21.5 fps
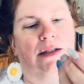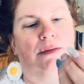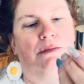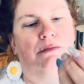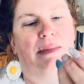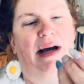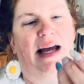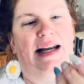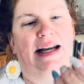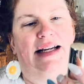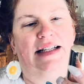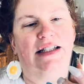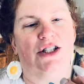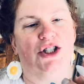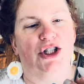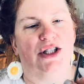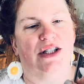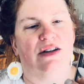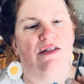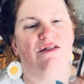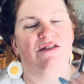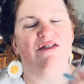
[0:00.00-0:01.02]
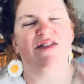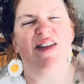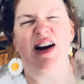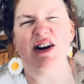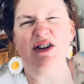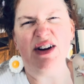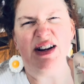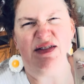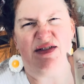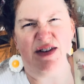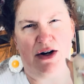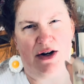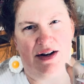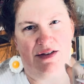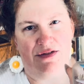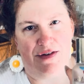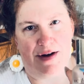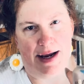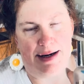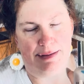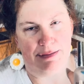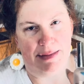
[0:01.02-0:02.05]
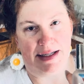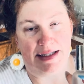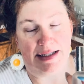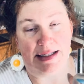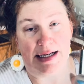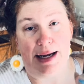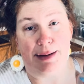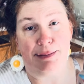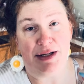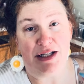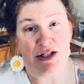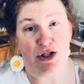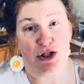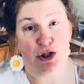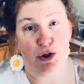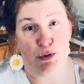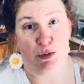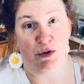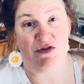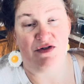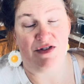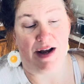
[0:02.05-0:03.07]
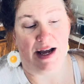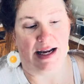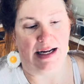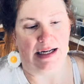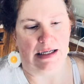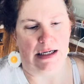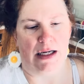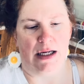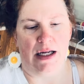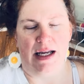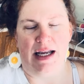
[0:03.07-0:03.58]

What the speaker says: But it's just a very, very fine mist. I mean, super fine.